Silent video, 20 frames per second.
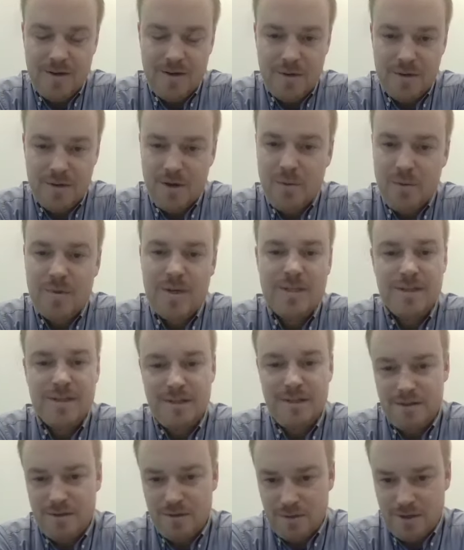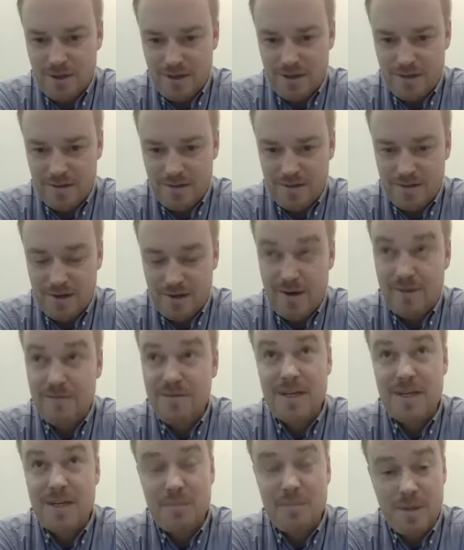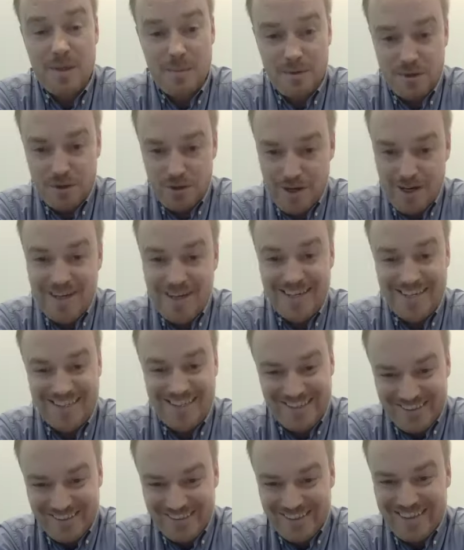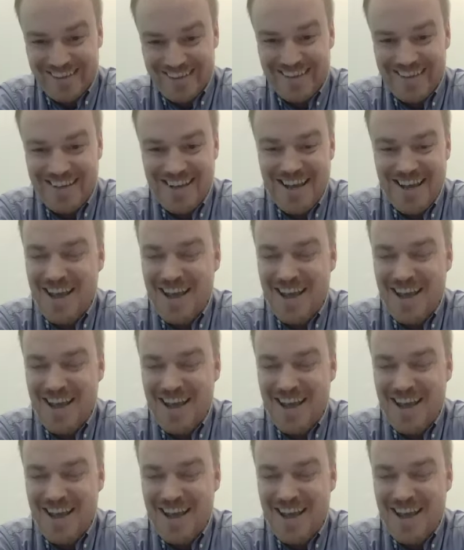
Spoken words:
Nobody's going to do that. Or I've seen people try to do that.